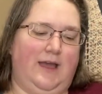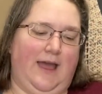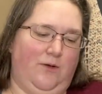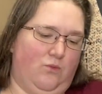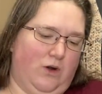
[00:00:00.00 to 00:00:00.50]

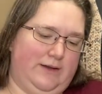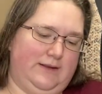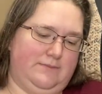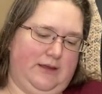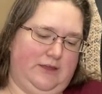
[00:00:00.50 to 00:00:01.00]
I
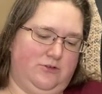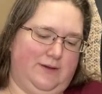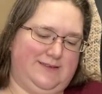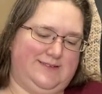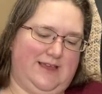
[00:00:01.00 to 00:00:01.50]
wanted my
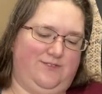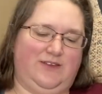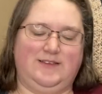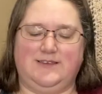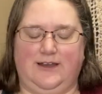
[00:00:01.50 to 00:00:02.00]
US
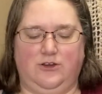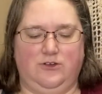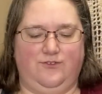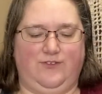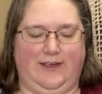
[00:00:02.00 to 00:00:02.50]
7s and I
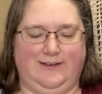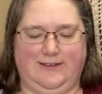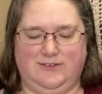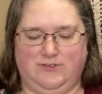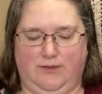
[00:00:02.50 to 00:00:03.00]
couldn't find
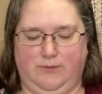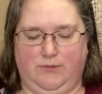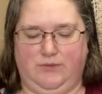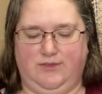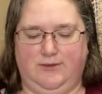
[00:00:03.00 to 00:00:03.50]
it, so I went
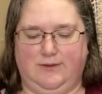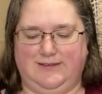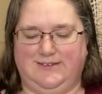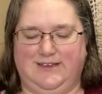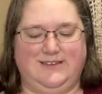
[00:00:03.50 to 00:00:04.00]
with a
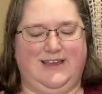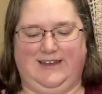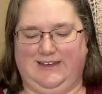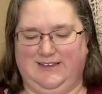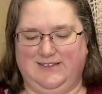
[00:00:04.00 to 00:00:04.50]
US 6, and
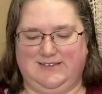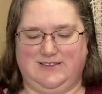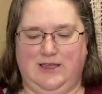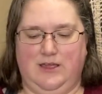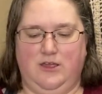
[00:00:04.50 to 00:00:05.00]
it is
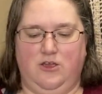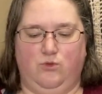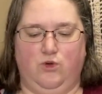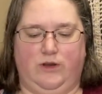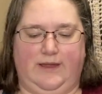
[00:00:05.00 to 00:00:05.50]

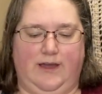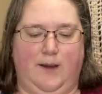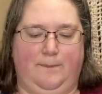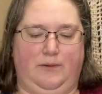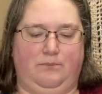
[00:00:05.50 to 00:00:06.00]
working
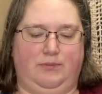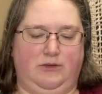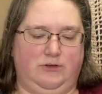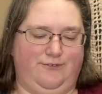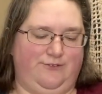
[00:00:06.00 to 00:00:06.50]
up
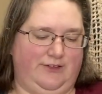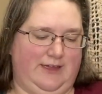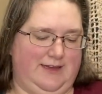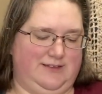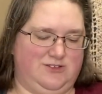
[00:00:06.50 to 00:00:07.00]

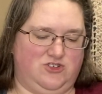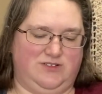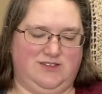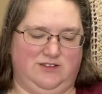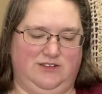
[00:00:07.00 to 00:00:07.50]
beautifully. It's
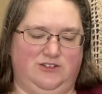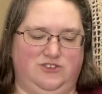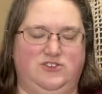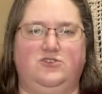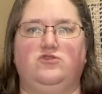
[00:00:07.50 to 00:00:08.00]
just a little
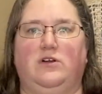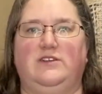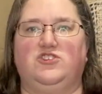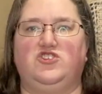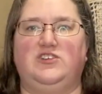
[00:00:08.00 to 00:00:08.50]

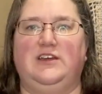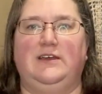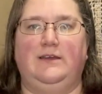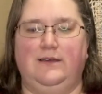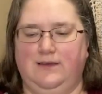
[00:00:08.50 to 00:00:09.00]
scrunched
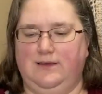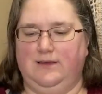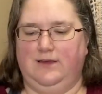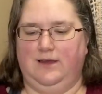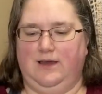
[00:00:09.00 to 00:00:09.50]

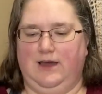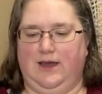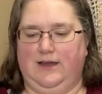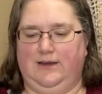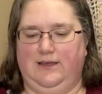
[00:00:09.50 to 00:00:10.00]

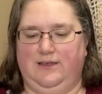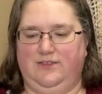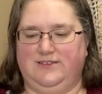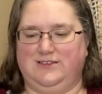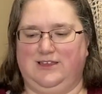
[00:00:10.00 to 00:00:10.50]
on
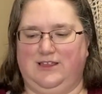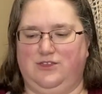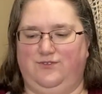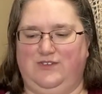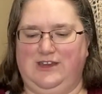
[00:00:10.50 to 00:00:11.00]
this length
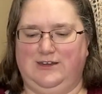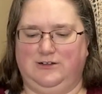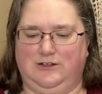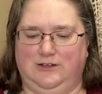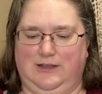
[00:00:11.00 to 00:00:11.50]
of
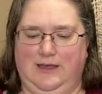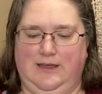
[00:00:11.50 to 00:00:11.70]
needle,